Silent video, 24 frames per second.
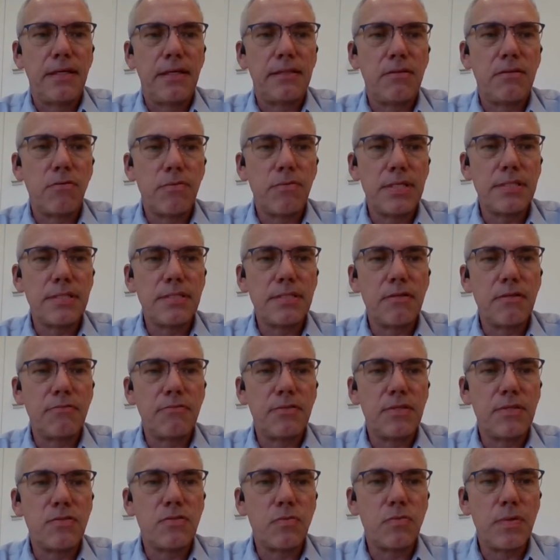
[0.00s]
And the risk
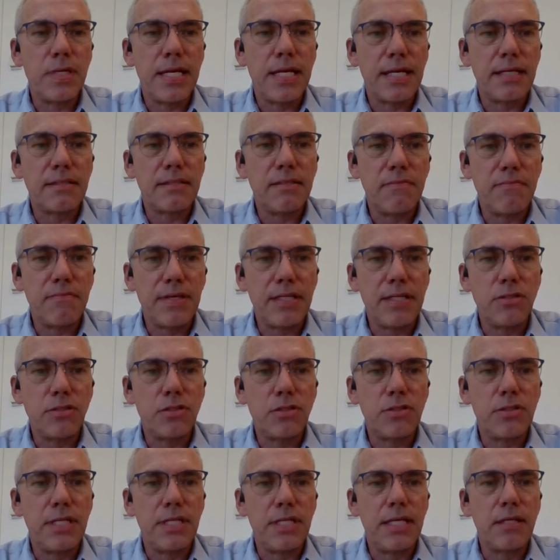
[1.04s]
of this
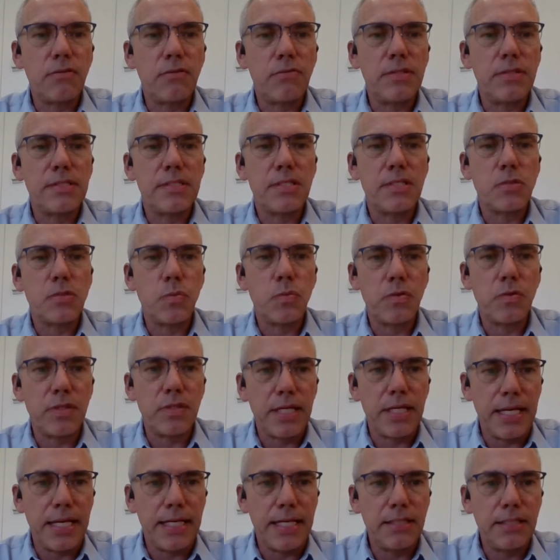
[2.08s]
reactivation increases
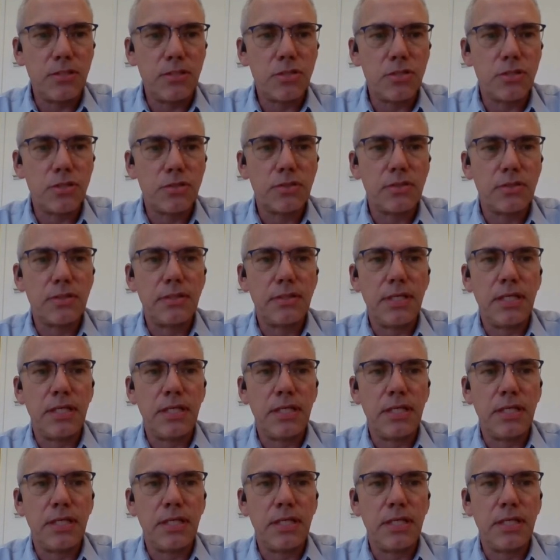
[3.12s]
with age